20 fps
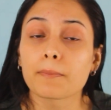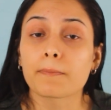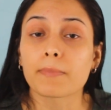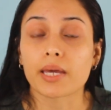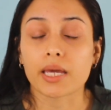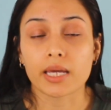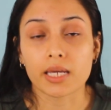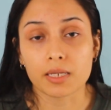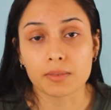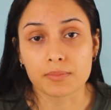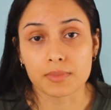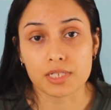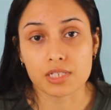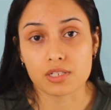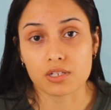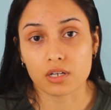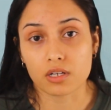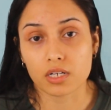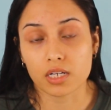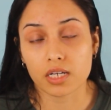
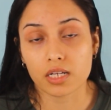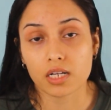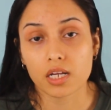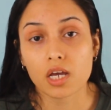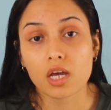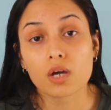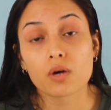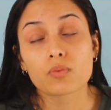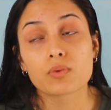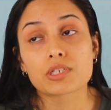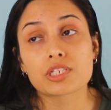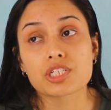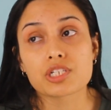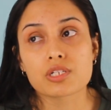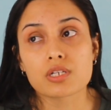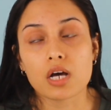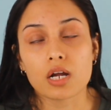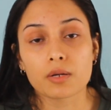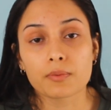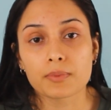payments on it, which is
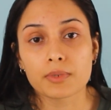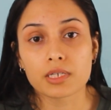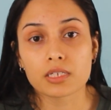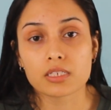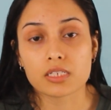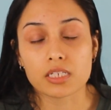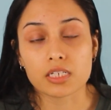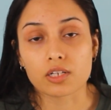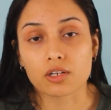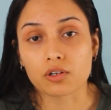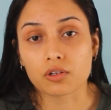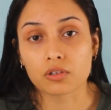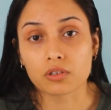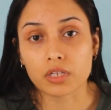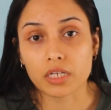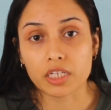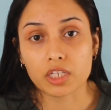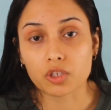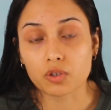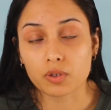not a big deal.
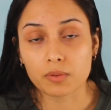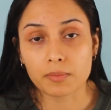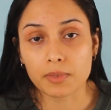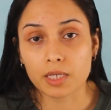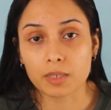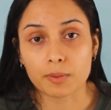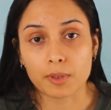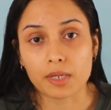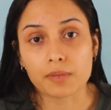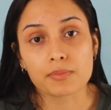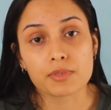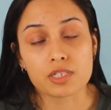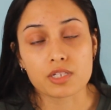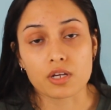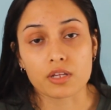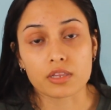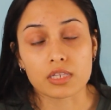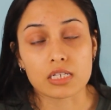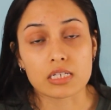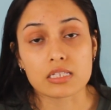Like, you can make payments
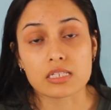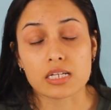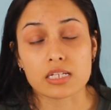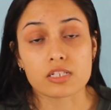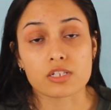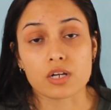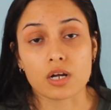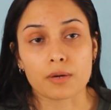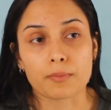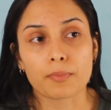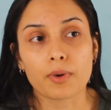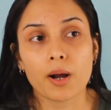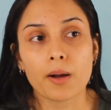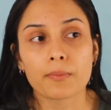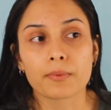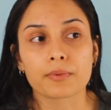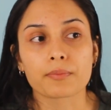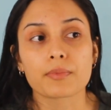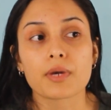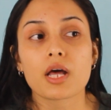on things, that's not a
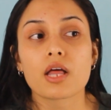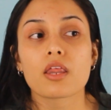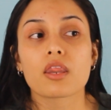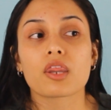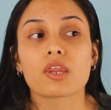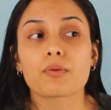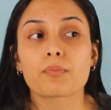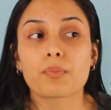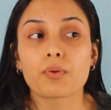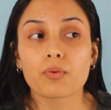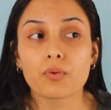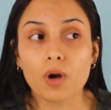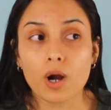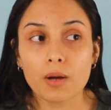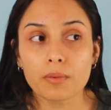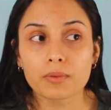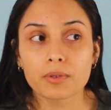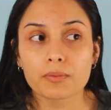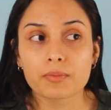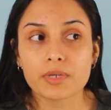problem. The
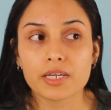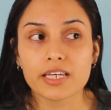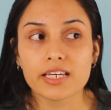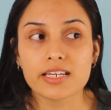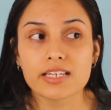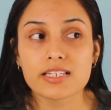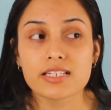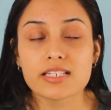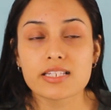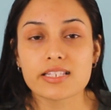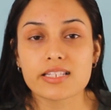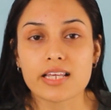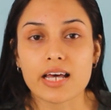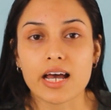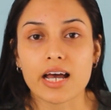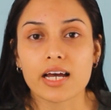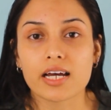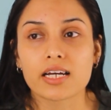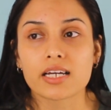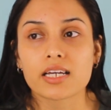problem is
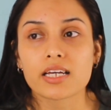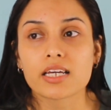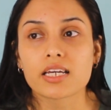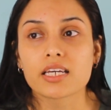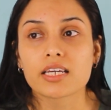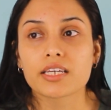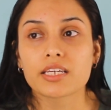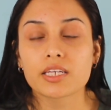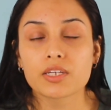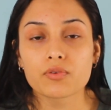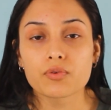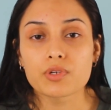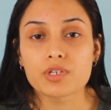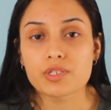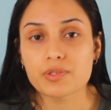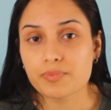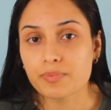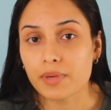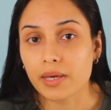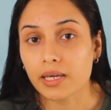that he
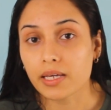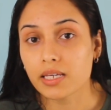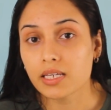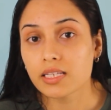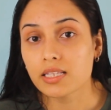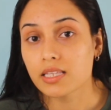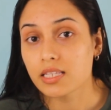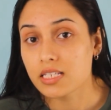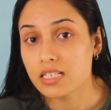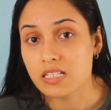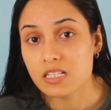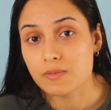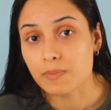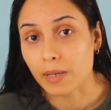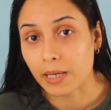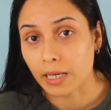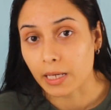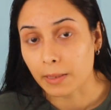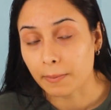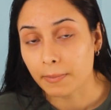was making this
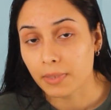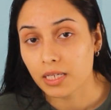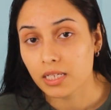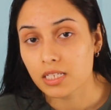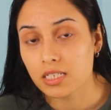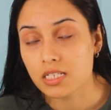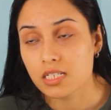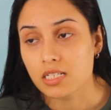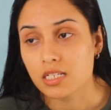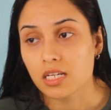payment